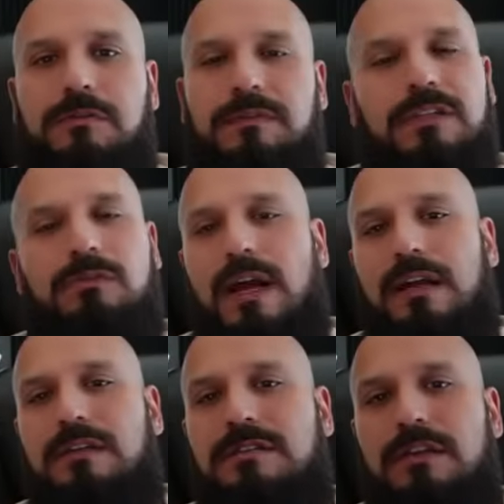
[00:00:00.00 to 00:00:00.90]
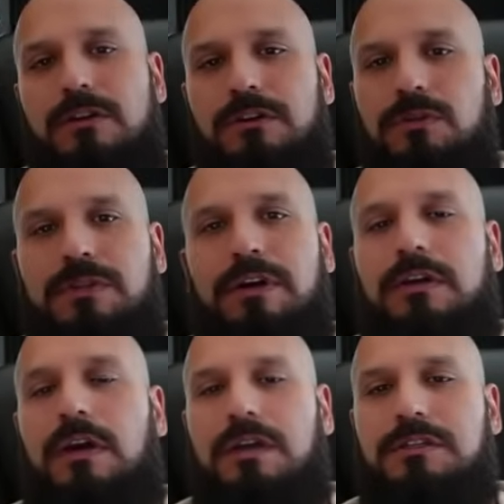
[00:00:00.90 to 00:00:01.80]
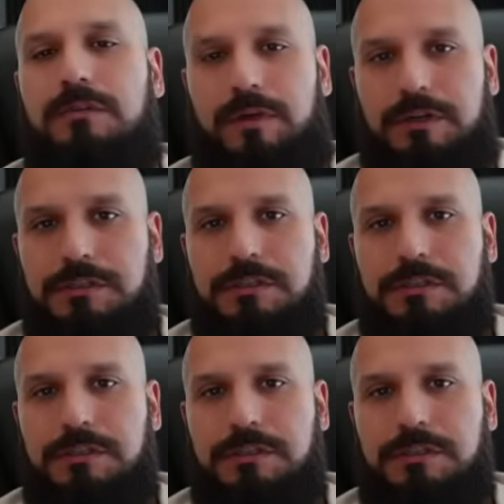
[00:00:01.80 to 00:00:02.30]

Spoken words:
They do not consider you their customers.